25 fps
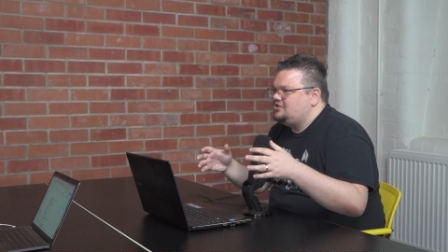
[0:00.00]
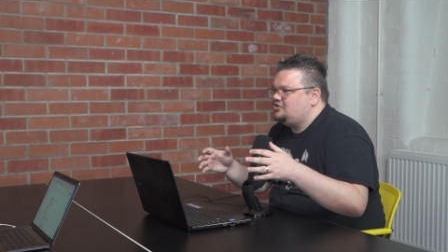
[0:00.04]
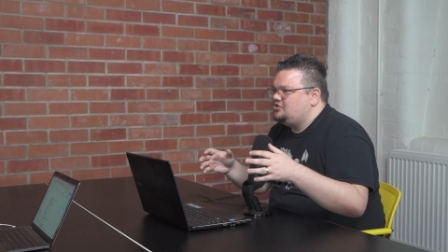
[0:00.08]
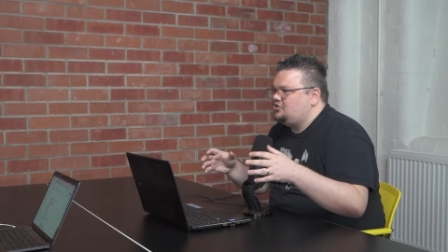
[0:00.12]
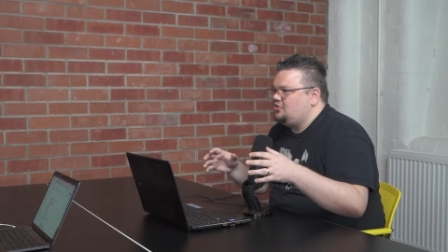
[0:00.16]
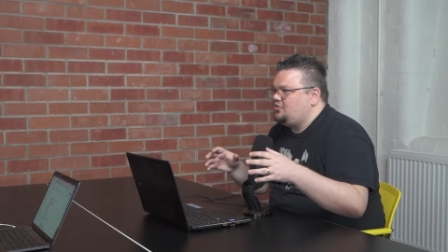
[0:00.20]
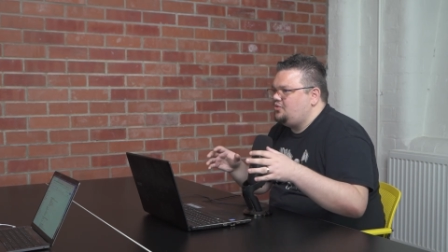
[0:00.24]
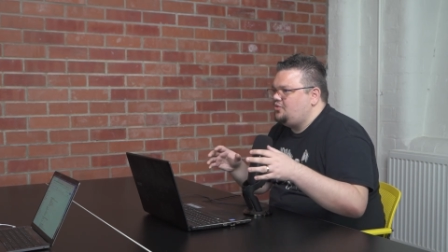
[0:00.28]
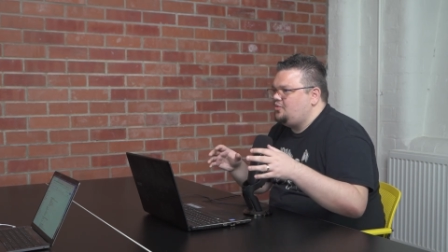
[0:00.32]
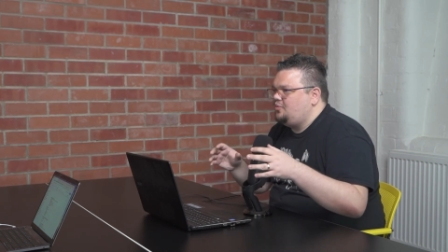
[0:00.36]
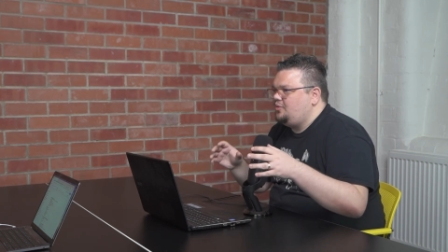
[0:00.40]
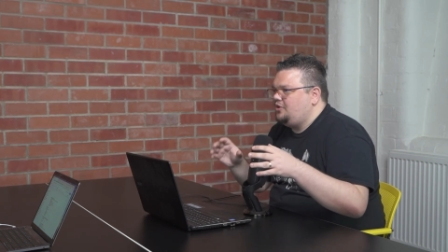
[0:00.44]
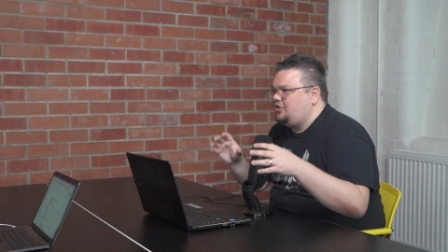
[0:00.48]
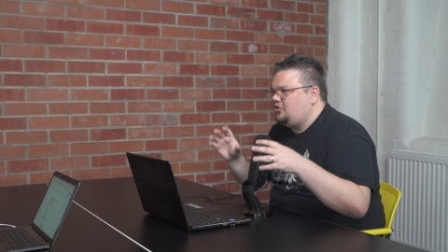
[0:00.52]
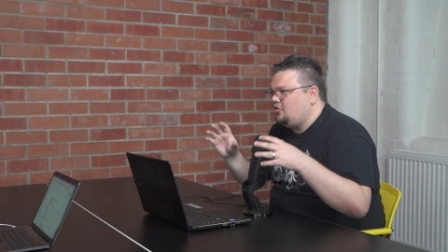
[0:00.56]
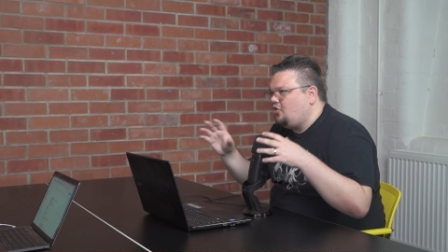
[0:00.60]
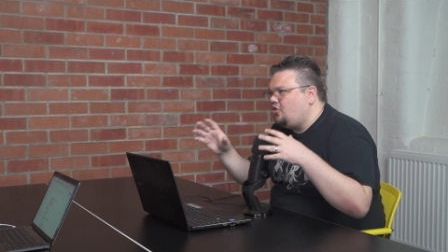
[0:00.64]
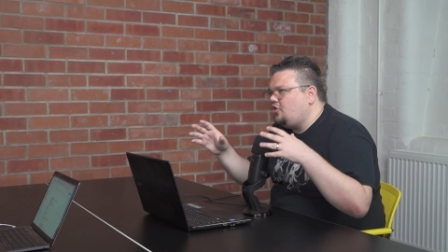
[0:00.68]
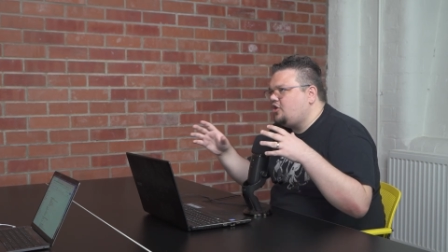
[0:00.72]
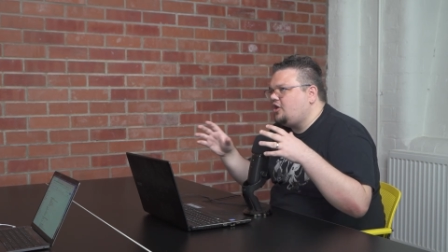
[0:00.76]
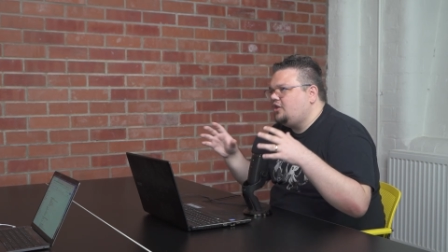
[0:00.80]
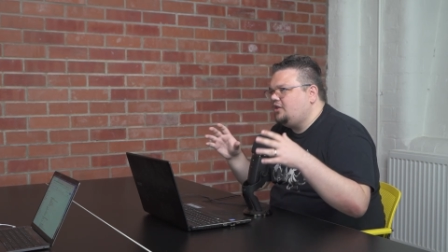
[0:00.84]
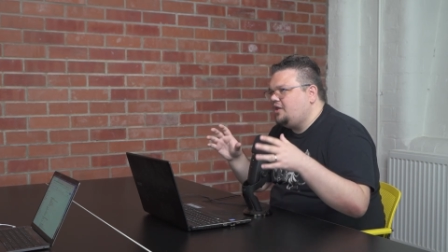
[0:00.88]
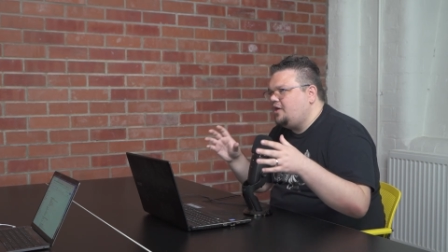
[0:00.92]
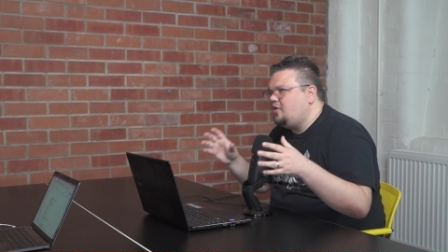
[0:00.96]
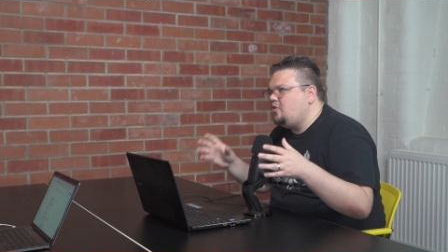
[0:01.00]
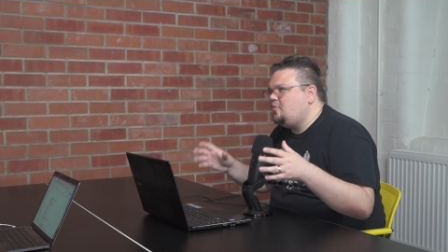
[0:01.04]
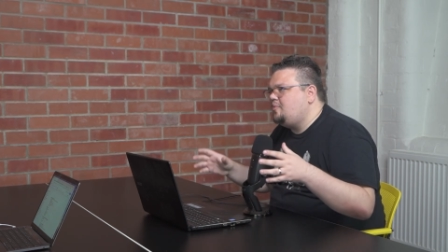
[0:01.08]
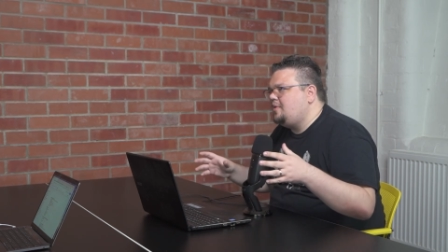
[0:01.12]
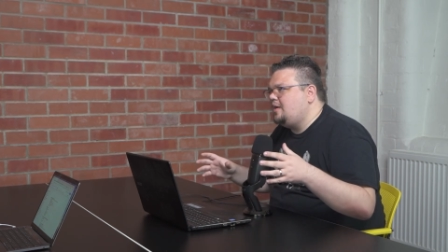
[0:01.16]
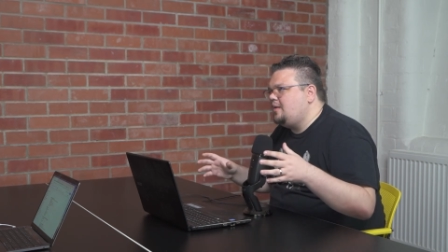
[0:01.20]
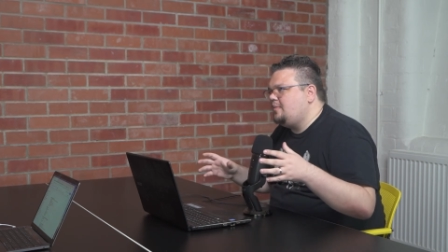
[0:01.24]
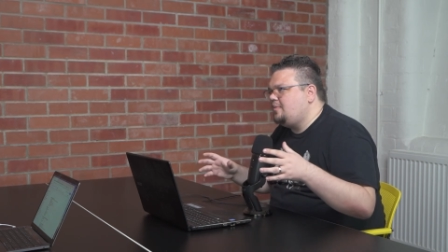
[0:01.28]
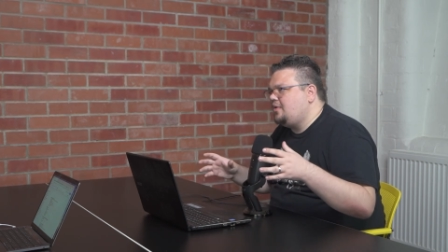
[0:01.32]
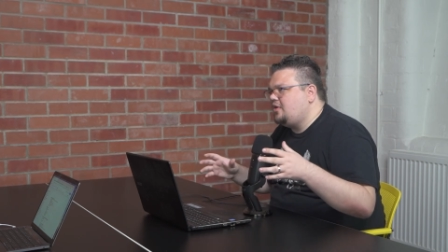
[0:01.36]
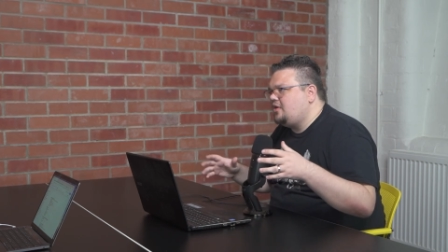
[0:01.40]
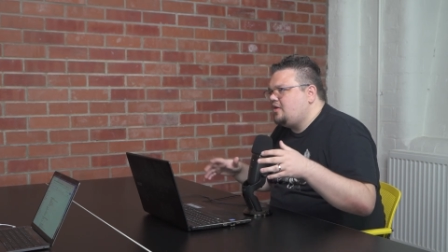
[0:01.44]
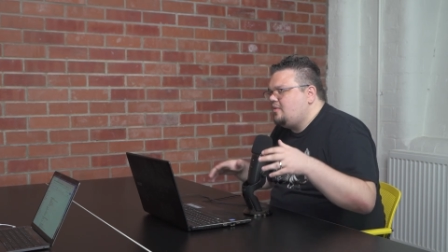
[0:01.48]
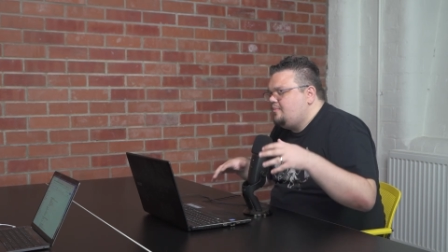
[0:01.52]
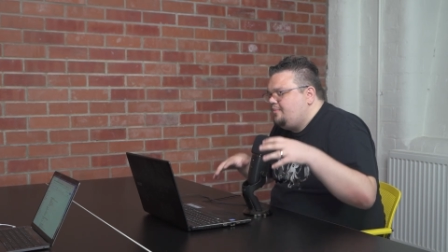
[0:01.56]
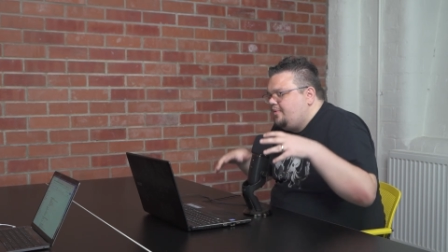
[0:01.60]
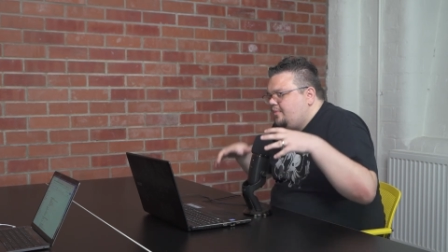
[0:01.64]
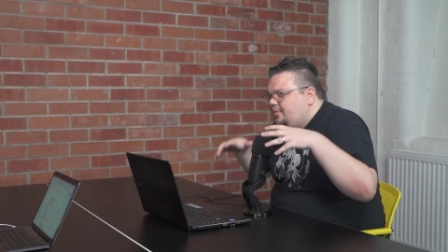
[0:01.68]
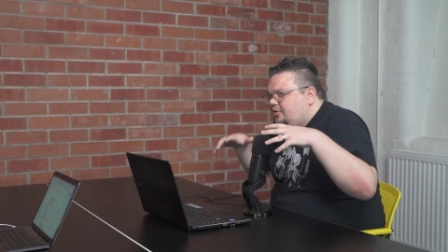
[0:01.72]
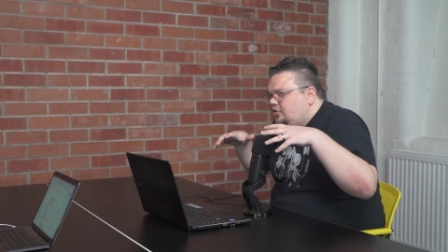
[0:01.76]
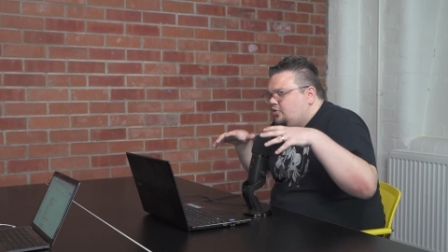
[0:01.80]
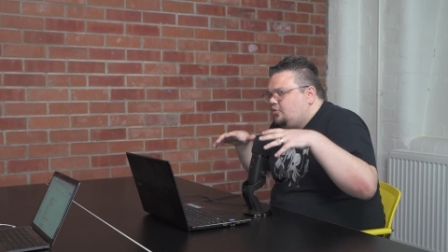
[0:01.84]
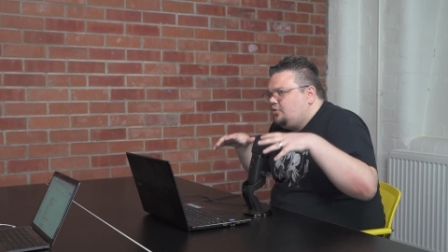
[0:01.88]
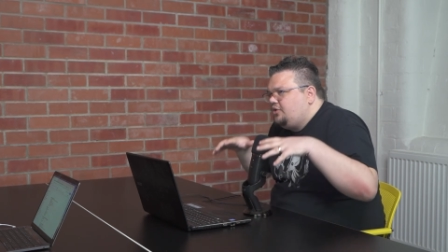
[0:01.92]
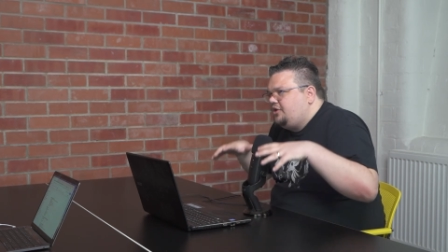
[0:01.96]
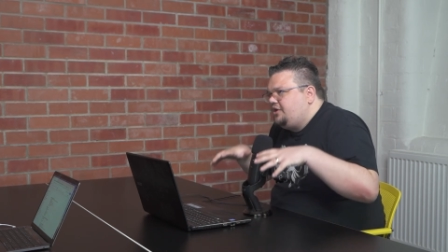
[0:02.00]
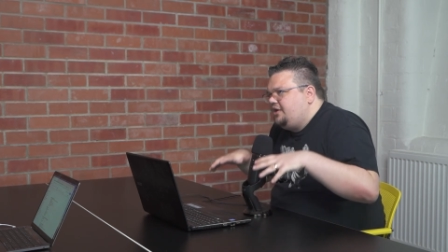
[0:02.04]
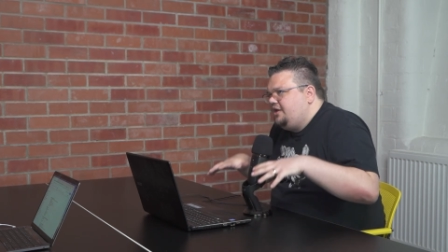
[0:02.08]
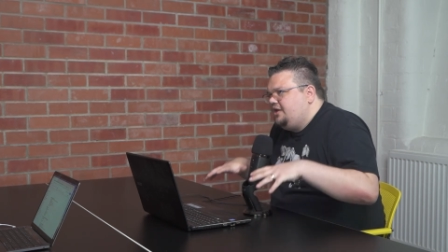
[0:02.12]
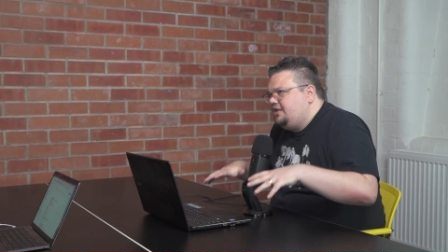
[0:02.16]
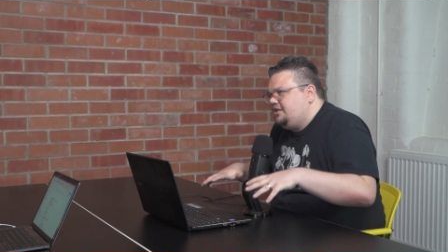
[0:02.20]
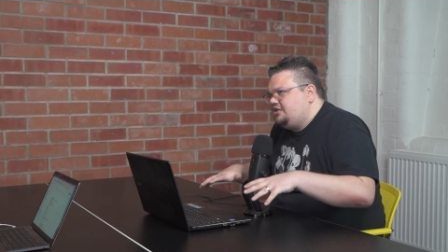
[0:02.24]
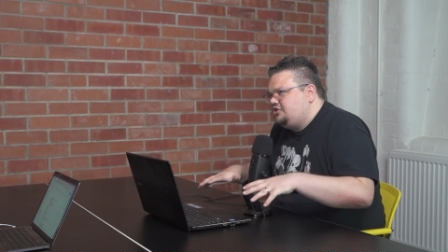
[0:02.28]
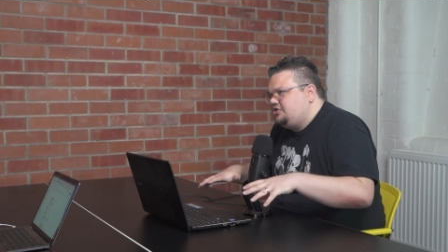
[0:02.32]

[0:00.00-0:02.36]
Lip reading: so we talk a little bit about it, but we don't create the